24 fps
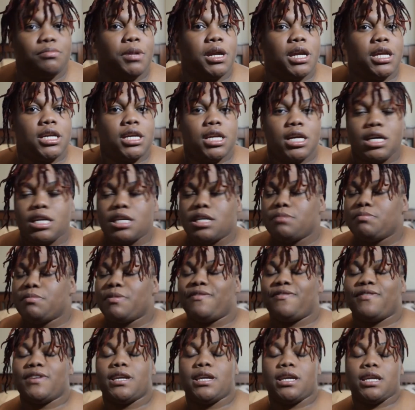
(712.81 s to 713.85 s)
me done, me
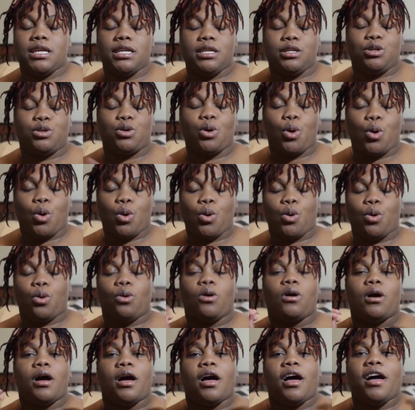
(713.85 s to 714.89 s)
finito,
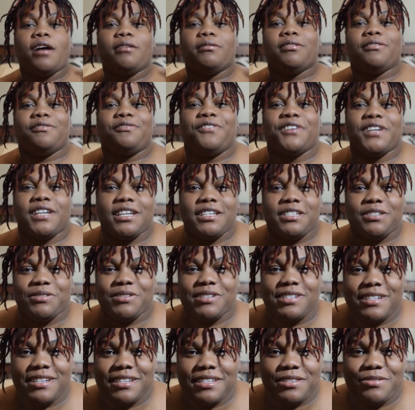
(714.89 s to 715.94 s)
me finished
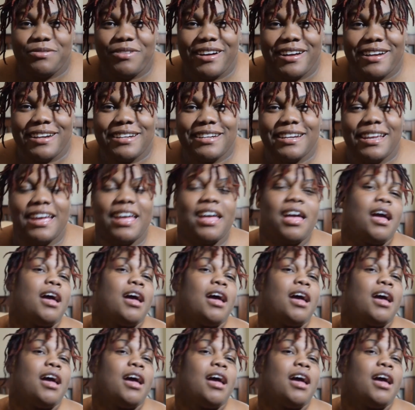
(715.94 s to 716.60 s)
with this one.